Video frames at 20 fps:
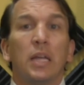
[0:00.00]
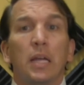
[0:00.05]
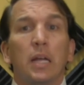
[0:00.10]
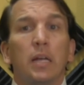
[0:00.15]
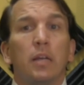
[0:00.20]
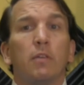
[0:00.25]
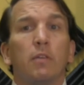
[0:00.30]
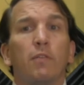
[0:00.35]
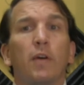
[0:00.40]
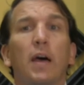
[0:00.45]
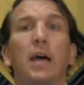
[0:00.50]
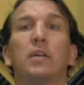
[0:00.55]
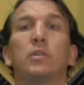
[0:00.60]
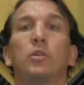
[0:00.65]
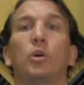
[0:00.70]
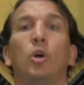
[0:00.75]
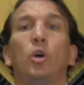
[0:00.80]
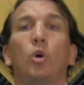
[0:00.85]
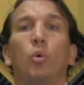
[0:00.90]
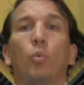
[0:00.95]
And in fact,
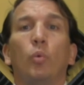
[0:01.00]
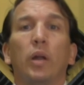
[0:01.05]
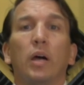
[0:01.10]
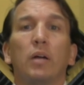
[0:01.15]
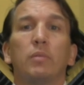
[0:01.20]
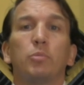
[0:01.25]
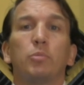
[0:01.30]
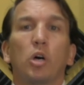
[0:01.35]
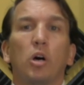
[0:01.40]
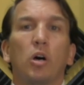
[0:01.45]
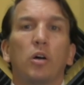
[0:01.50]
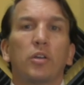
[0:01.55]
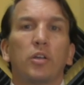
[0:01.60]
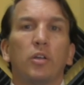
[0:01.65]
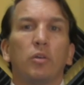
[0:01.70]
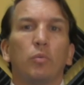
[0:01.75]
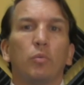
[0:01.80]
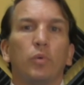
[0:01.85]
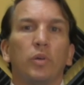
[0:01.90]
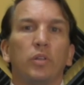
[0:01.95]
when I'm
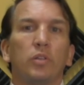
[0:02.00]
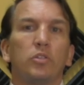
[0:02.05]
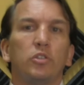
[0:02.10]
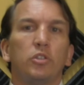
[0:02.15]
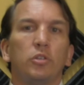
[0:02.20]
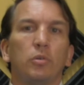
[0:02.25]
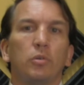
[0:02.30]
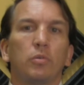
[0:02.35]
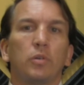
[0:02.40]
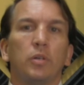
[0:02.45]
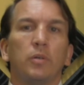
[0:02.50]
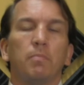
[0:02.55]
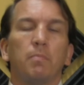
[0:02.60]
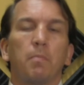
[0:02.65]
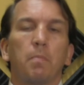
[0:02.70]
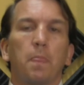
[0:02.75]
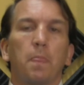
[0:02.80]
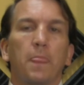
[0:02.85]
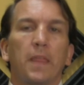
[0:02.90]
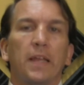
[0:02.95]
talking with children
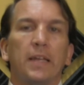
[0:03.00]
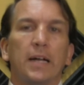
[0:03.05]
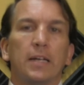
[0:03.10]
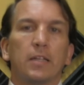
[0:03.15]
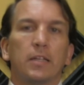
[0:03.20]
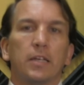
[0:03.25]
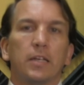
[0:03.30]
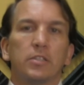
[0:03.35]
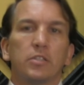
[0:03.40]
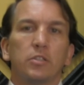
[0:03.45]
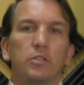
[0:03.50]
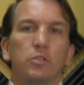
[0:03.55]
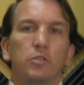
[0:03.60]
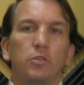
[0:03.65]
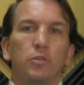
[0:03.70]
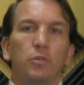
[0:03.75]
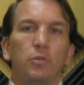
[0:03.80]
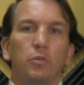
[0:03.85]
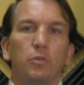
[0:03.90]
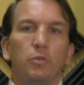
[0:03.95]
and adolescents
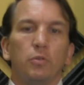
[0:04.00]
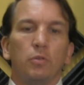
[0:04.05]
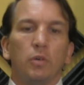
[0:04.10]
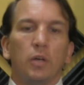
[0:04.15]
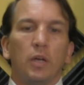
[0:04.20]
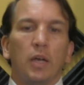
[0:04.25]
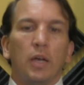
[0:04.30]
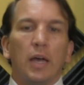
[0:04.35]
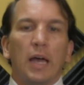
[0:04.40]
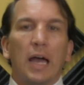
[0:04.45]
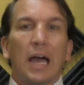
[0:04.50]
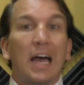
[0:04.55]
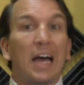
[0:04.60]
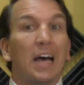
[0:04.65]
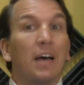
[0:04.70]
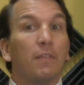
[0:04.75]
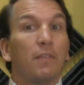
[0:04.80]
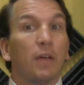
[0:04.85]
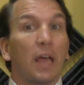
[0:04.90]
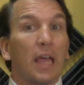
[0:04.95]
who
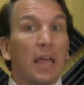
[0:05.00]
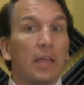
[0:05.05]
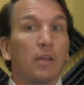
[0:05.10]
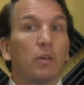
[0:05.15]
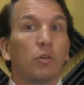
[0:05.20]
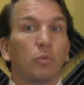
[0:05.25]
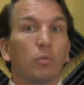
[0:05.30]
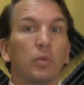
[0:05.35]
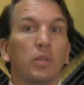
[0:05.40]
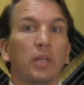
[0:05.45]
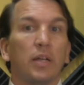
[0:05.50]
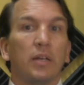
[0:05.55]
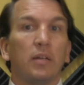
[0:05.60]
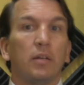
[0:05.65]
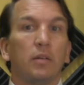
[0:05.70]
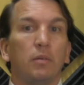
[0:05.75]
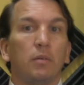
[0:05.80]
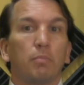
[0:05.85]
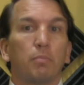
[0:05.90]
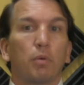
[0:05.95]
have
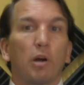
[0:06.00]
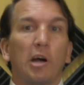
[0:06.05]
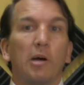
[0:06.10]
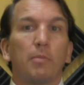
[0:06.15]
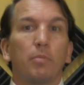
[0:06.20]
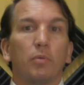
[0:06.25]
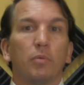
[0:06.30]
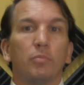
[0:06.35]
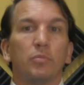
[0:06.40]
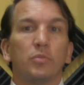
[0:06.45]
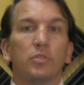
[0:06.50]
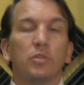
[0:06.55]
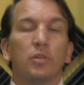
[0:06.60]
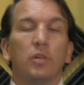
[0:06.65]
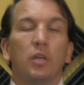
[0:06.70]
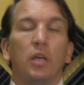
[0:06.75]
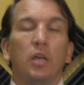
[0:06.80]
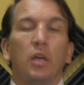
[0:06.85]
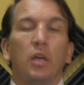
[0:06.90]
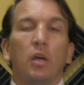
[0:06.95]
anger-related problems,
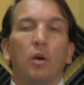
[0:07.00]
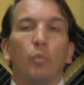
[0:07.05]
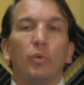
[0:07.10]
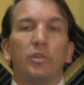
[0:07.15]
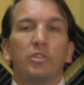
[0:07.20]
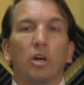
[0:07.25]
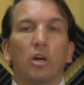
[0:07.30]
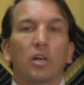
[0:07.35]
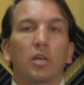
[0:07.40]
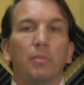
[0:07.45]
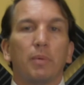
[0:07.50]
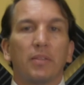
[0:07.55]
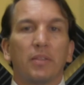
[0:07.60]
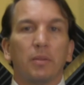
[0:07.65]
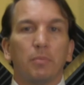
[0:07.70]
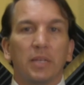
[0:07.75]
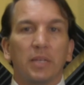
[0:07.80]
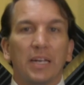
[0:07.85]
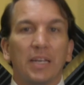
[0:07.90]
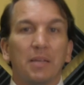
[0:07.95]
we talk about
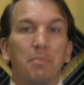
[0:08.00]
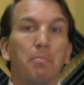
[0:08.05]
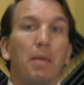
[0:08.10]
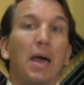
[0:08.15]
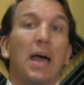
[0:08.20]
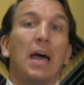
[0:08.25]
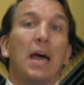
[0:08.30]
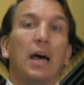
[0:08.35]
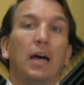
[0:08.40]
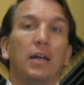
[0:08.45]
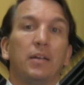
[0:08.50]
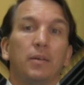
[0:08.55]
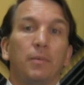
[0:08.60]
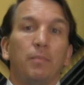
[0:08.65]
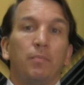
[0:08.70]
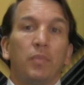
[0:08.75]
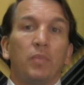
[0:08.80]
them getting mad.